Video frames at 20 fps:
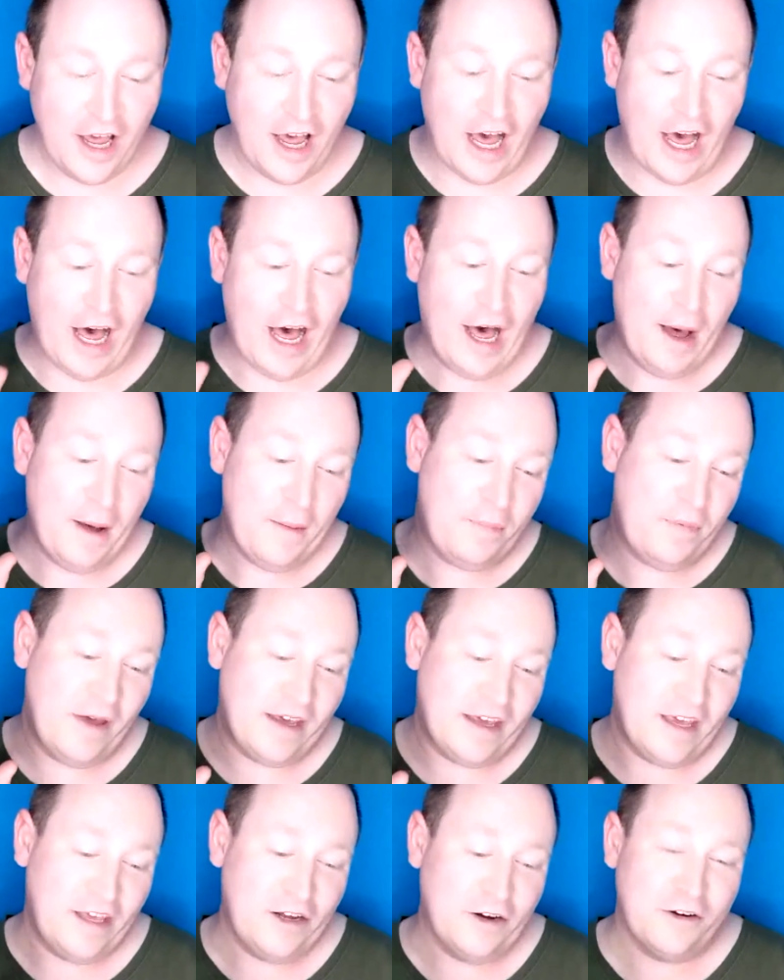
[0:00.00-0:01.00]
Uh,
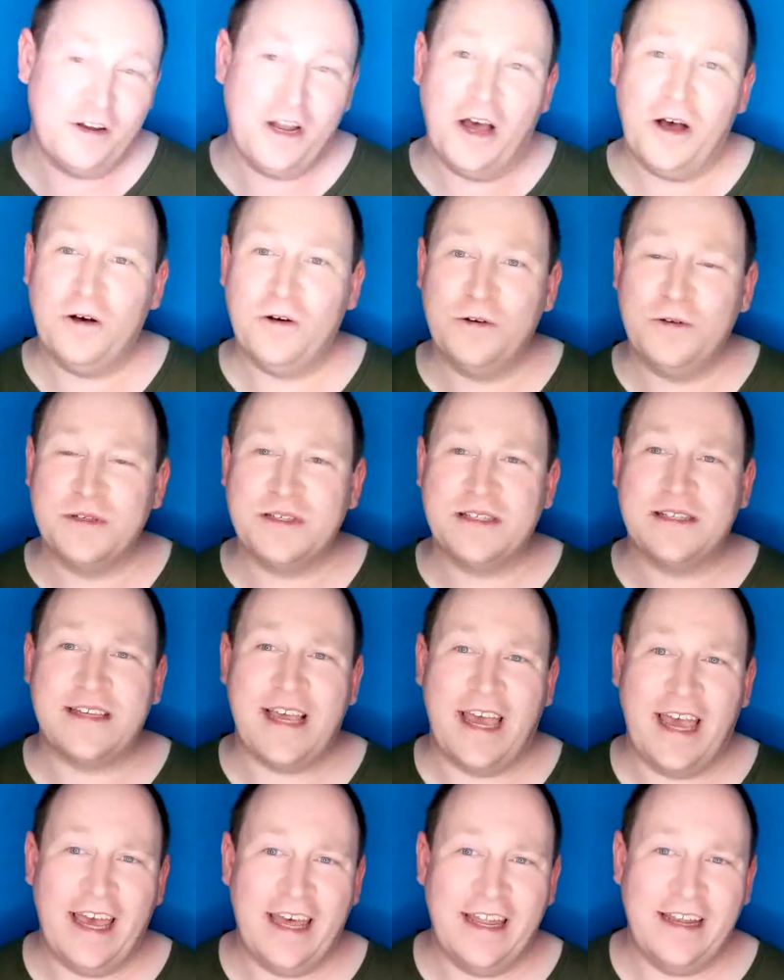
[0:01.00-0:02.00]
picking your nose
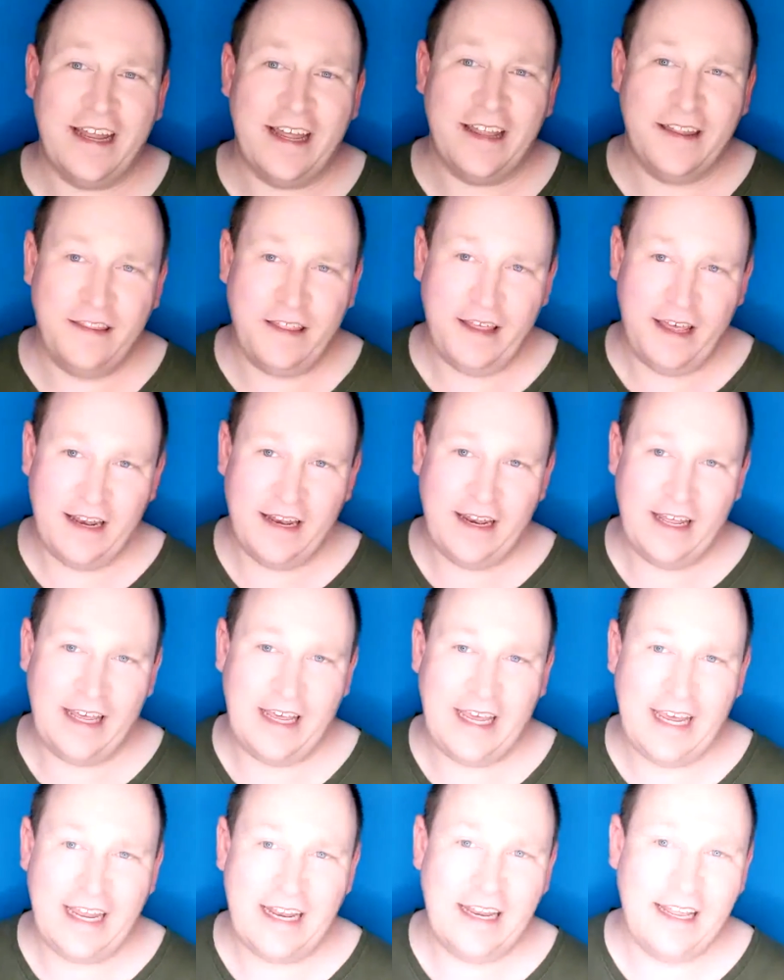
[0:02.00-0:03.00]
and then
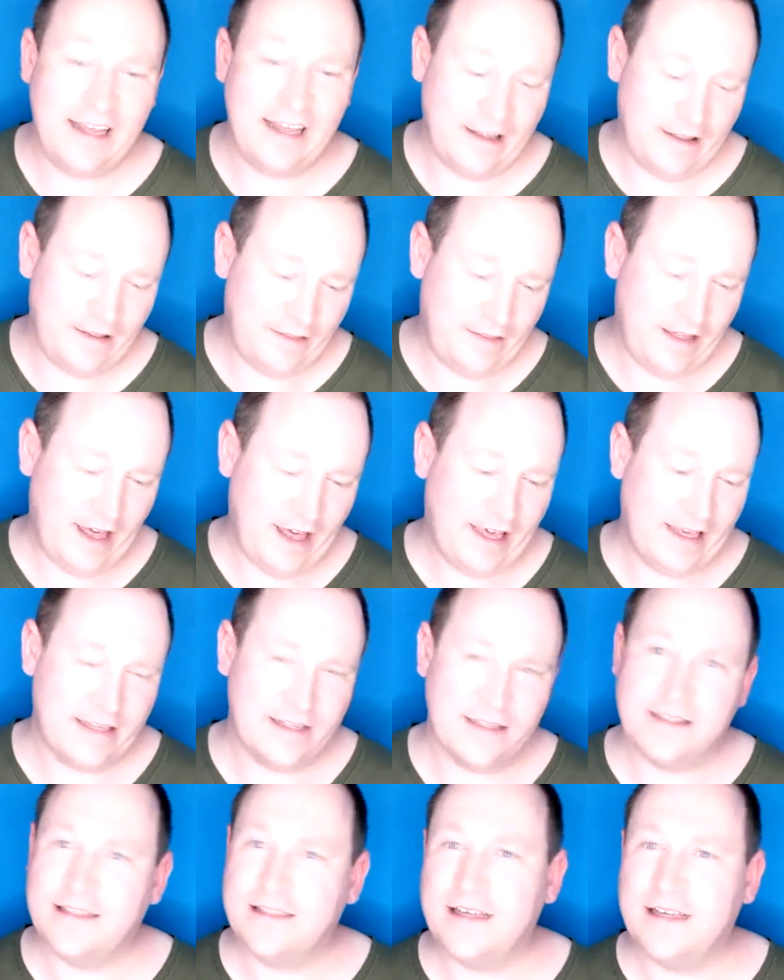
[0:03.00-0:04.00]
eating
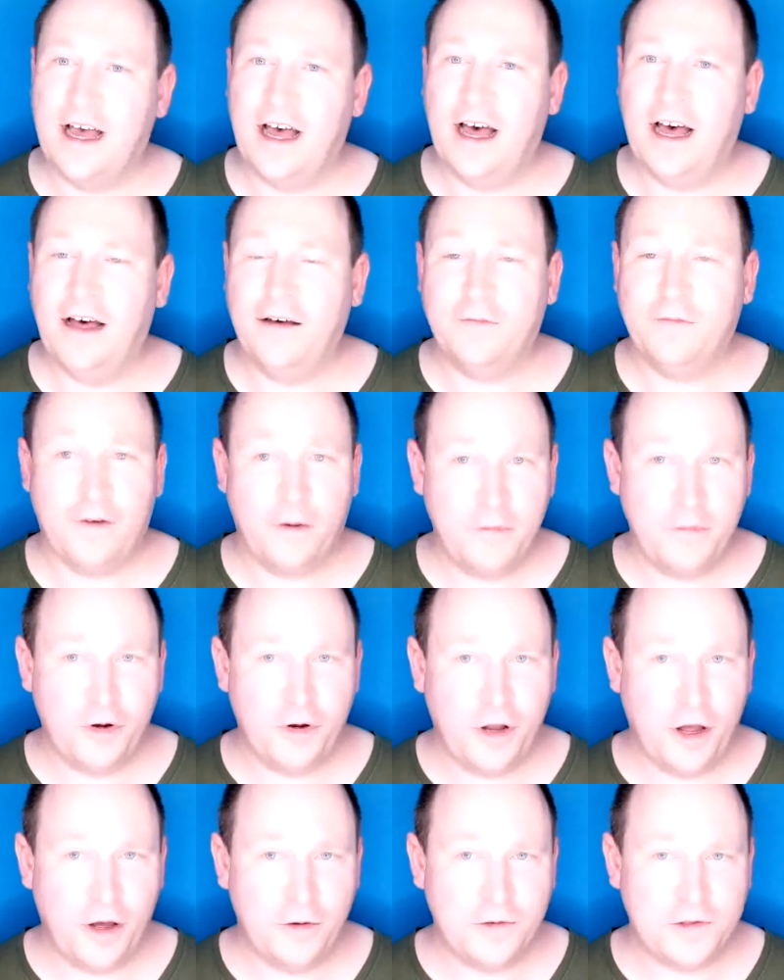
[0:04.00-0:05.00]
things uh, from your
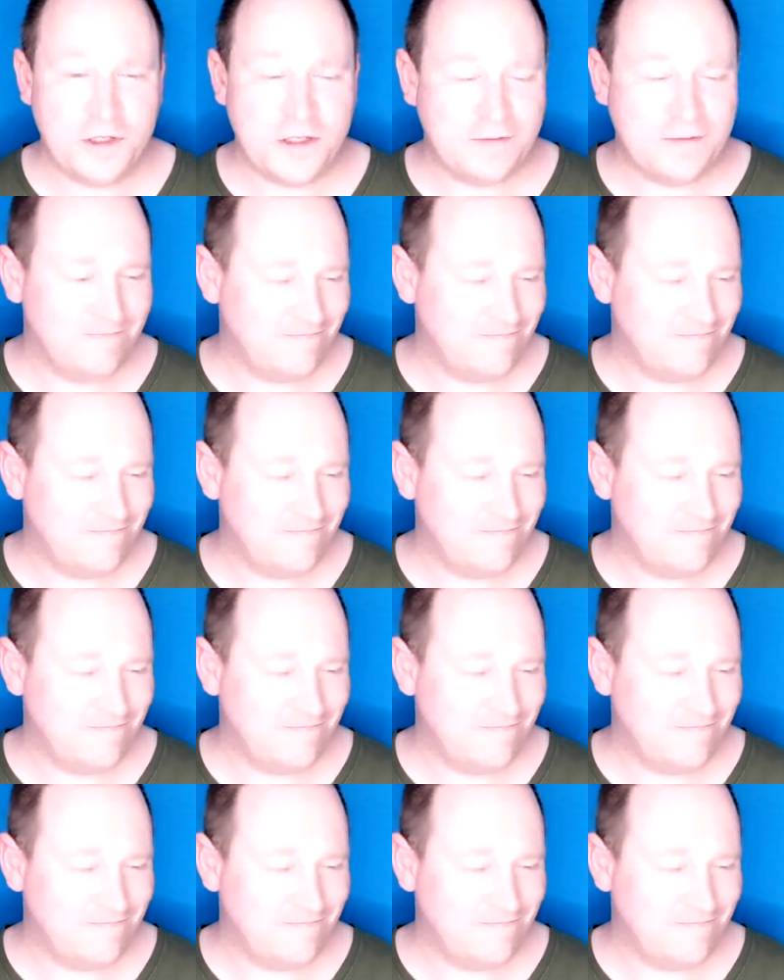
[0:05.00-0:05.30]
nose.